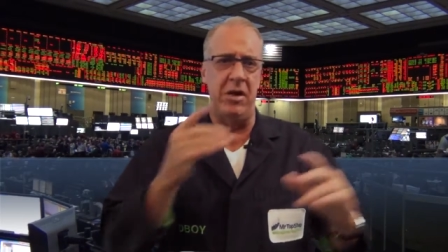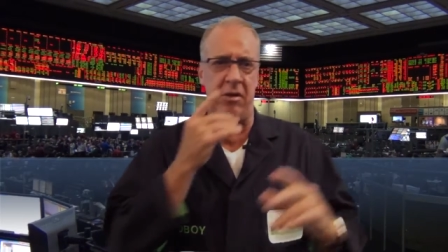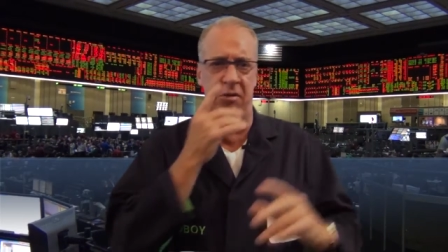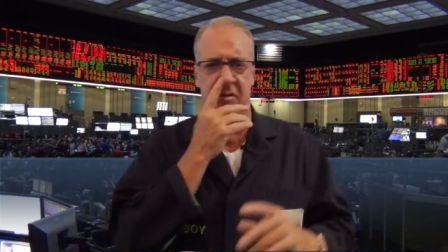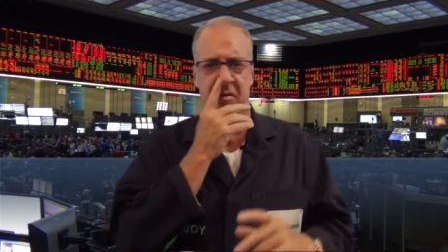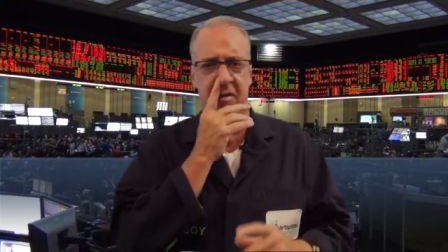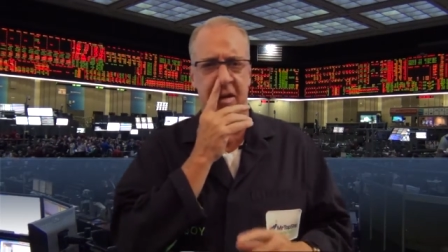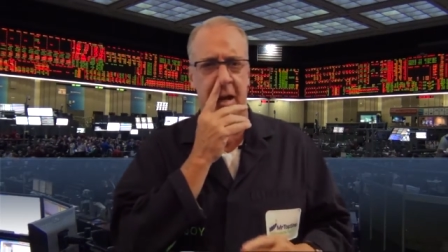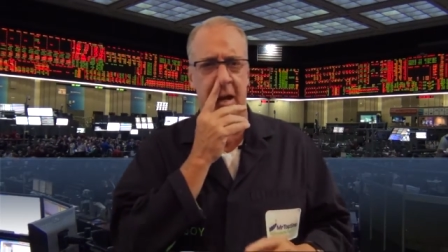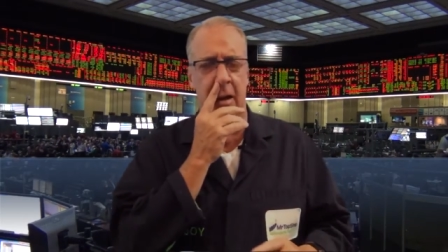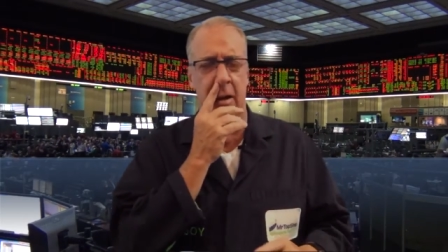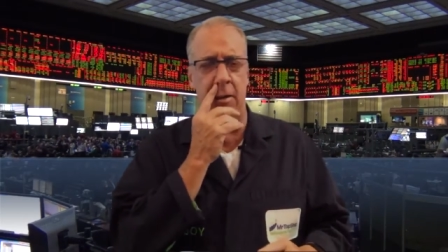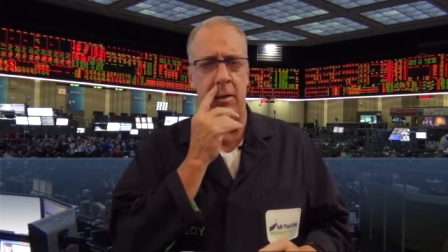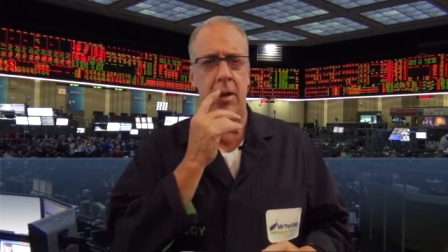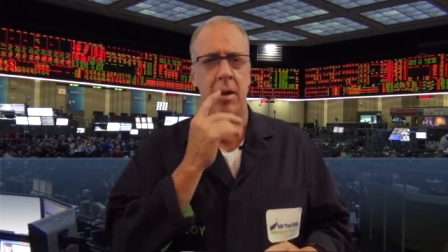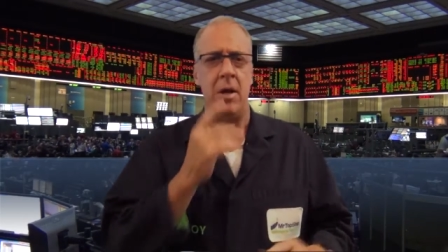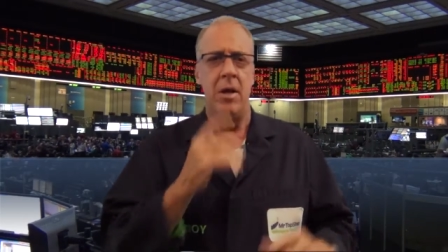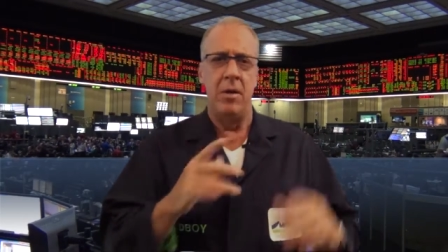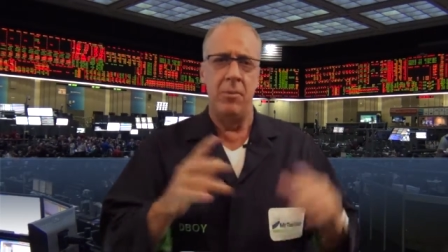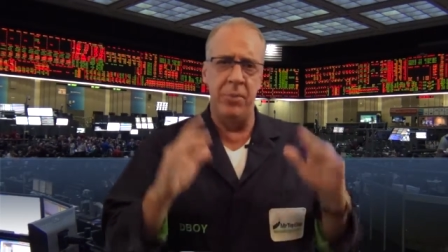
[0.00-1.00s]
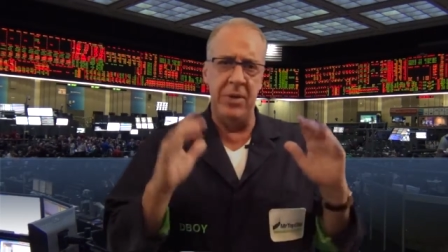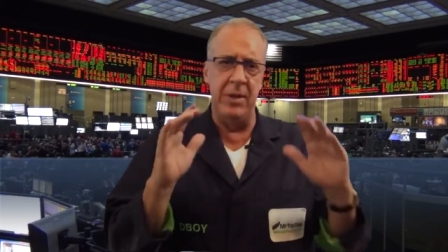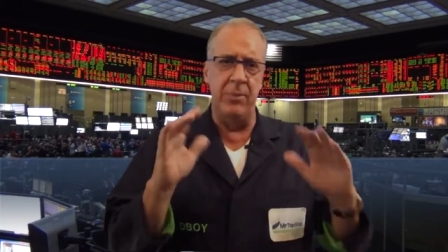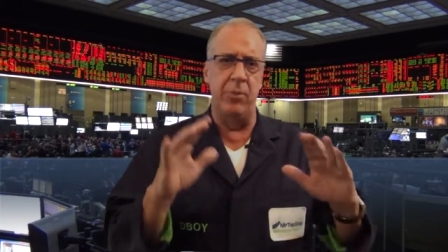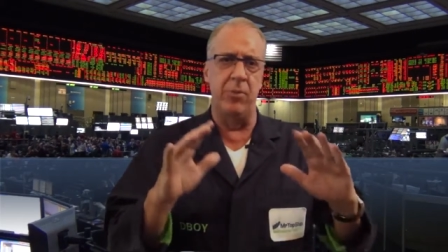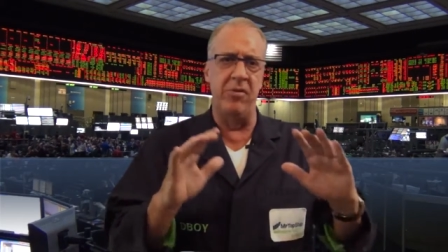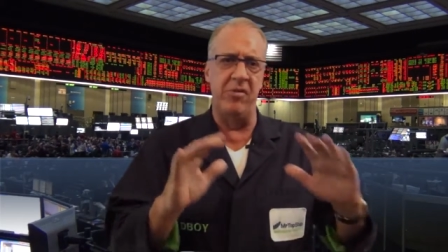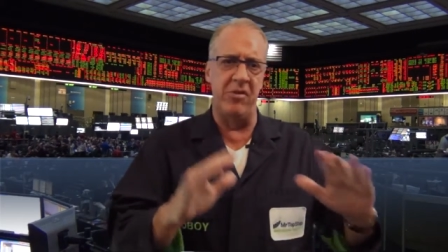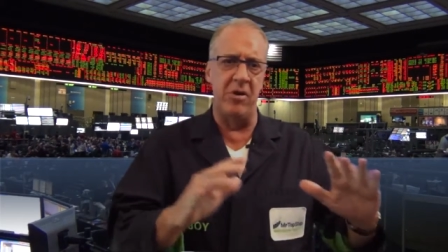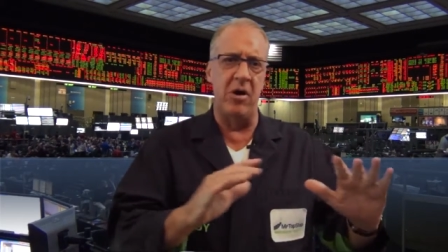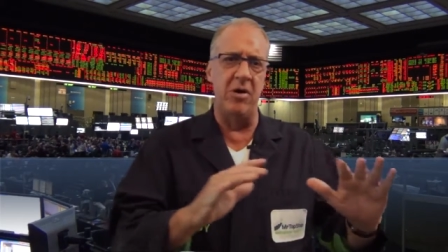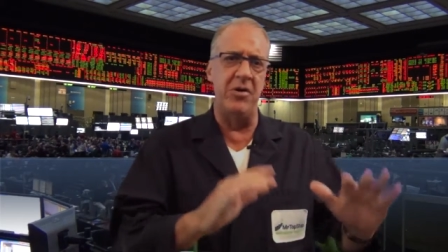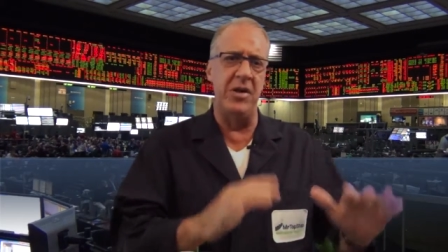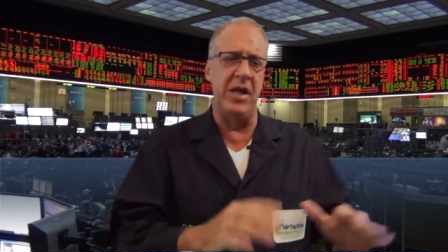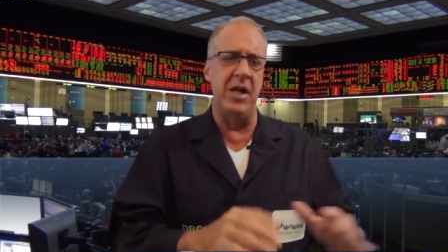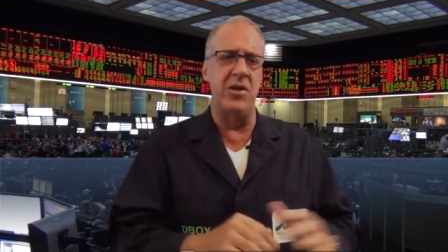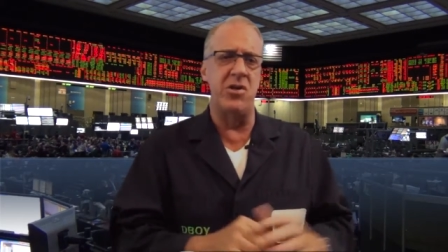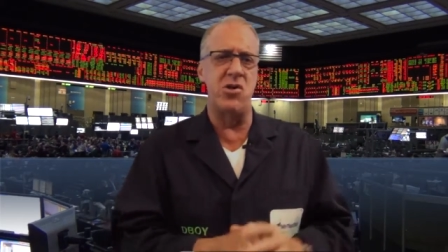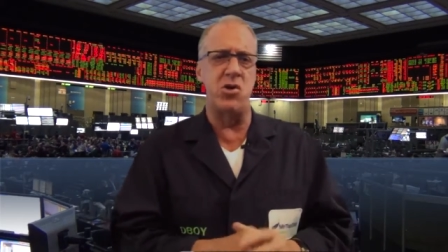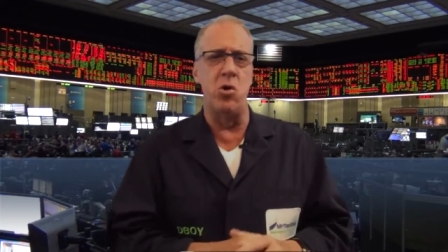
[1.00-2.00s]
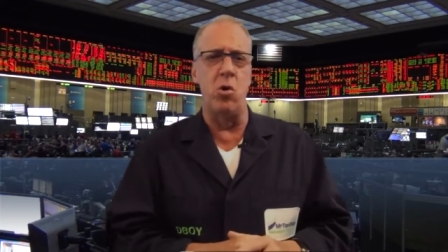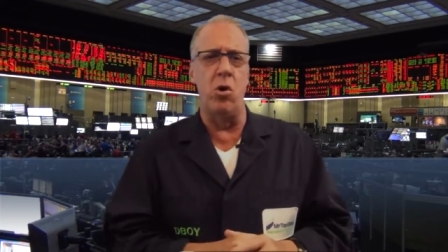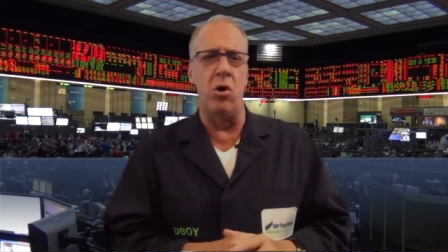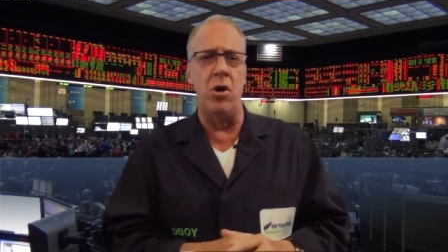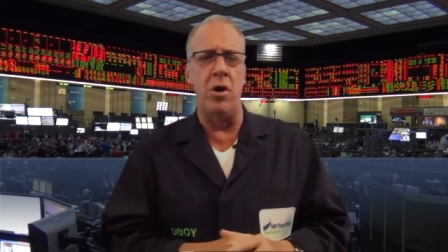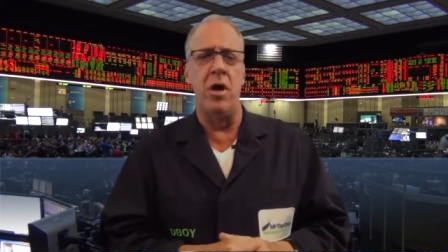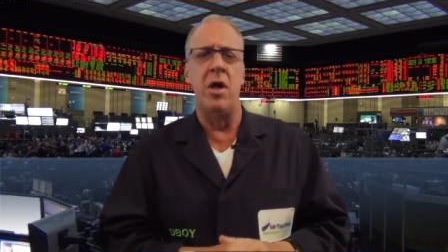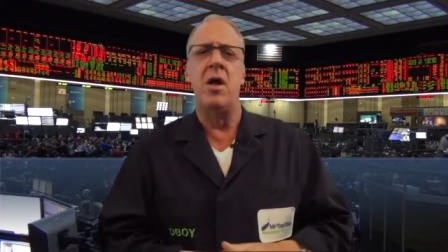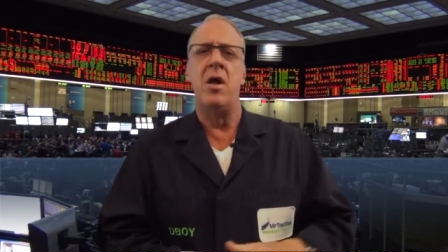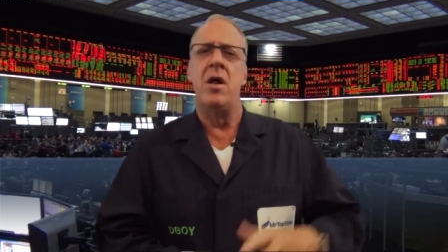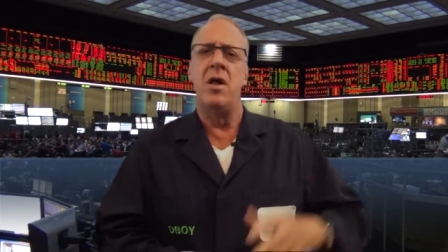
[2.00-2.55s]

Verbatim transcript: to sell, people start to get short.